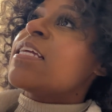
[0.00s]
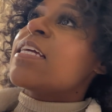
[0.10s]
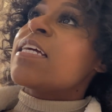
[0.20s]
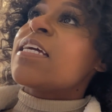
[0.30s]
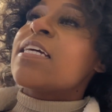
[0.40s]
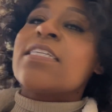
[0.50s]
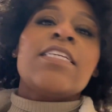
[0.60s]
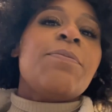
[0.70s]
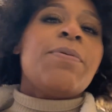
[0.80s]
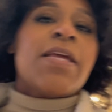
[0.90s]
Yeah.
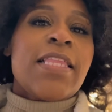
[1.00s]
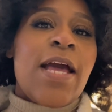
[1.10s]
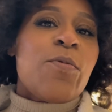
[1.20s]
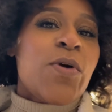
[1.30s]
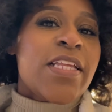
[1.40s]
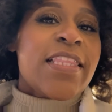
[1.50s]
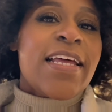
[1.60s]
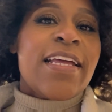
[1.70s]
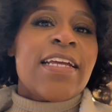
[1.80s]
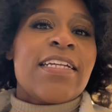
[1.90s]
She picked out one
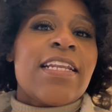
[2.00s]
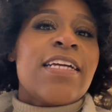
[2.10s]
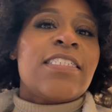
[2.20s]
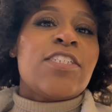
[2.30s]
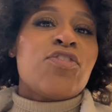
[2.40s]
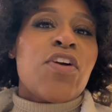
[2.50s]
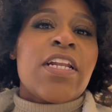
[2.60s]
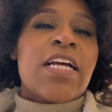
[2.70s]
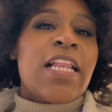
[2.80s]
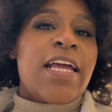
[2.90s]
thing. Now okay, trying
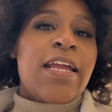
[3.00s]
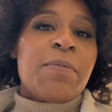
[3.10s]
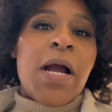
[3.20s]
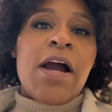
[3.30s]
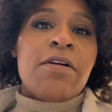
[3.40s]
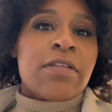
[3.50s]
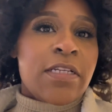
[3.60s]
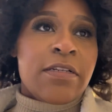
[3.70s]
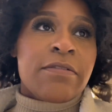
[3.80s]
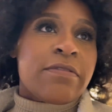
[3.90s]
to claim all the
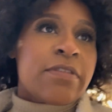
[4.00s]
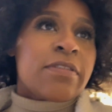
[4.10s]
gifts.